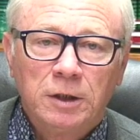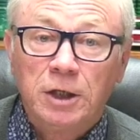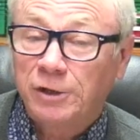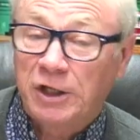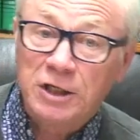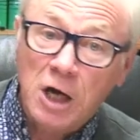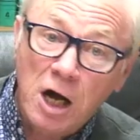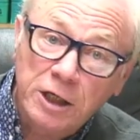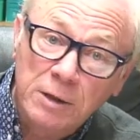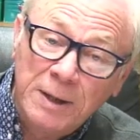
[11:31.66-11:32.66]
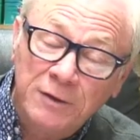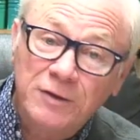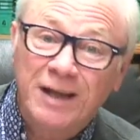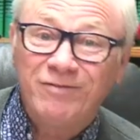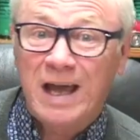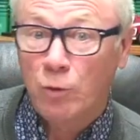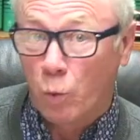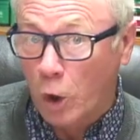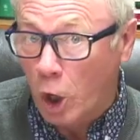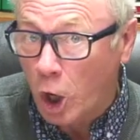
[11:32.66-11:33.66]
Does he document that they
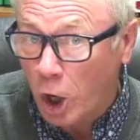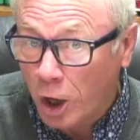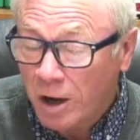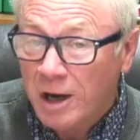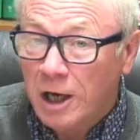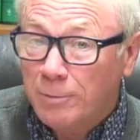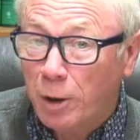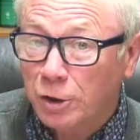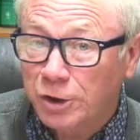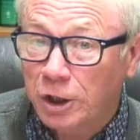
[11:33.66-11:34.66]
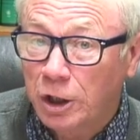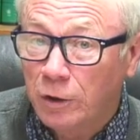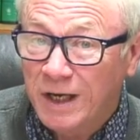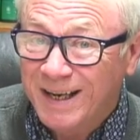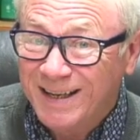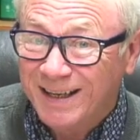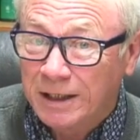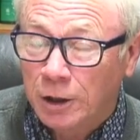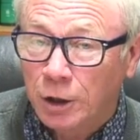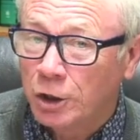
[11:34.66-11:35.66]
were persecuted?
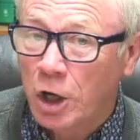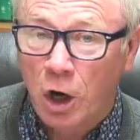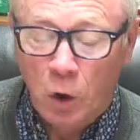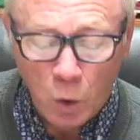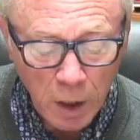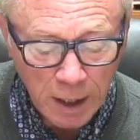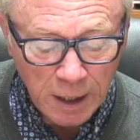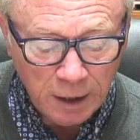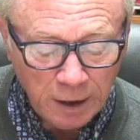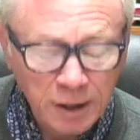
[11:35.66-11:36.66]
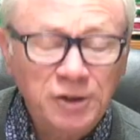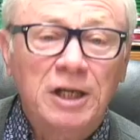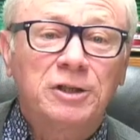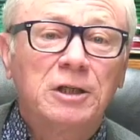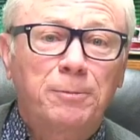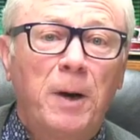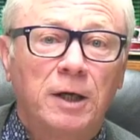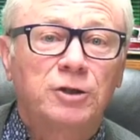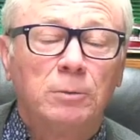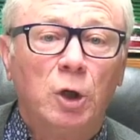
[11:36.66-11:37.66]
No. He says it's
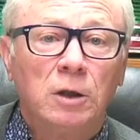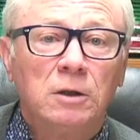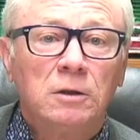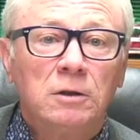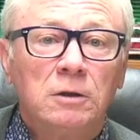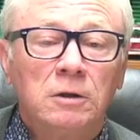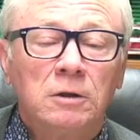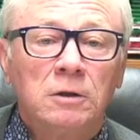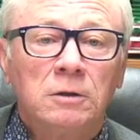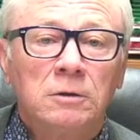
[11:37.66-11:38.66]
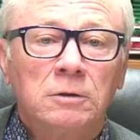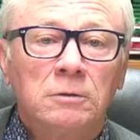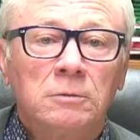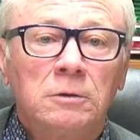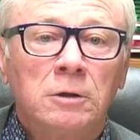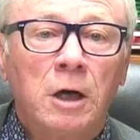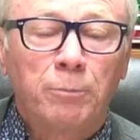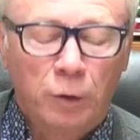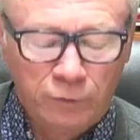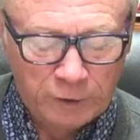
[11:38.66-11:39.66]
possible,
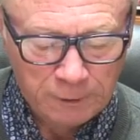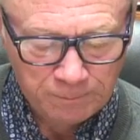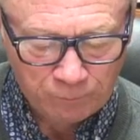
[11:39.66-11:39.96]
not proven.